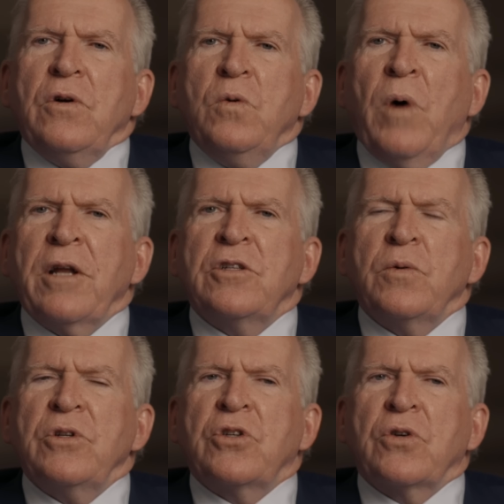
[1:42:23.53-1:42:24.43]
who wanted
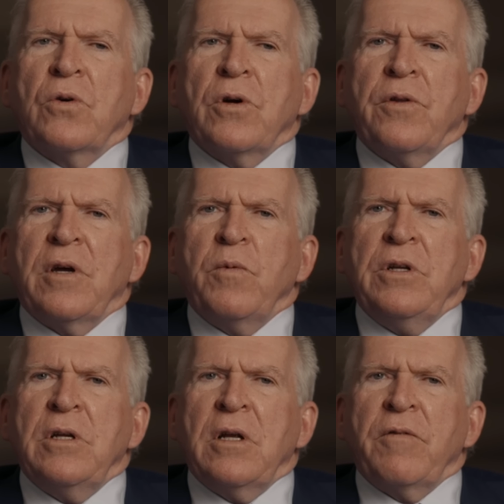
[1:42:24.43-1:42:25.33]
to ensure that we
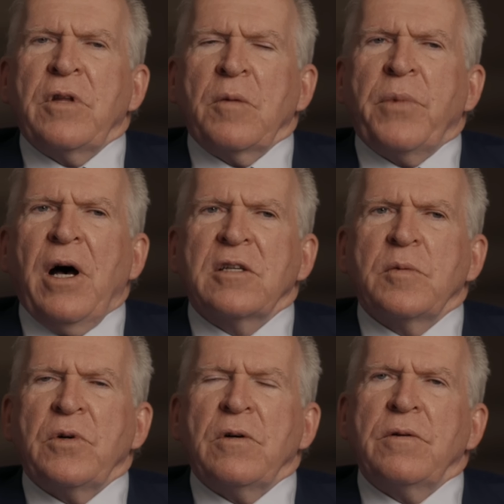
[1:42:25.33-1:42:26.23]
did everything
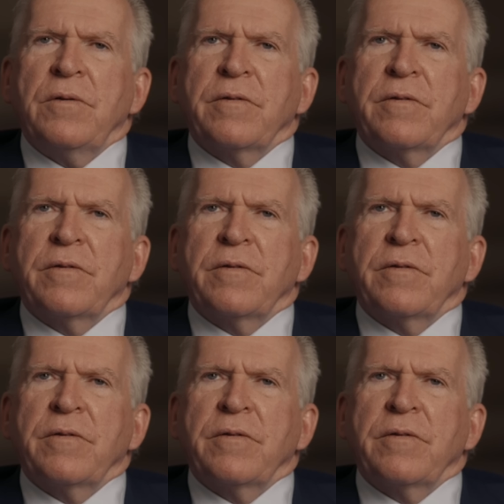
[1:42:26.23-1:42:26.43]
possible,